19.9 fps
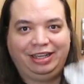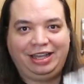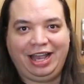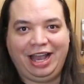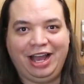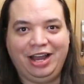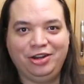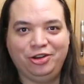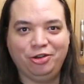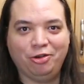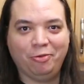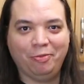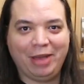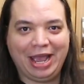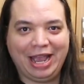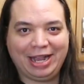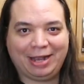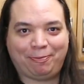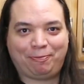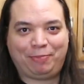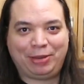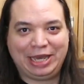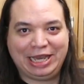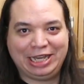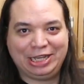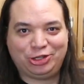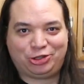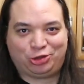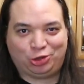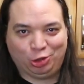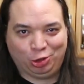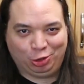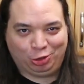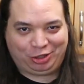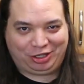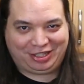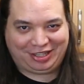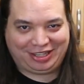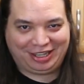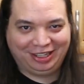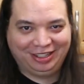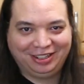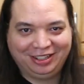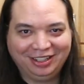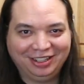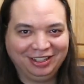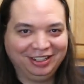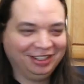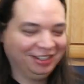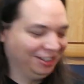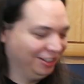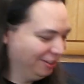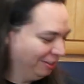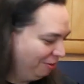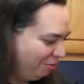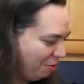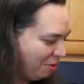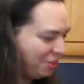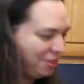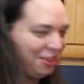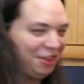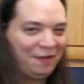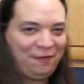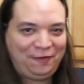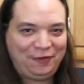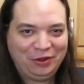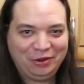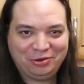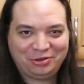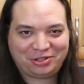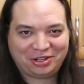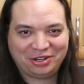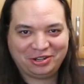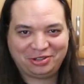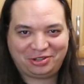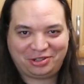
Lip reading: Can you make pea juice with the Fusion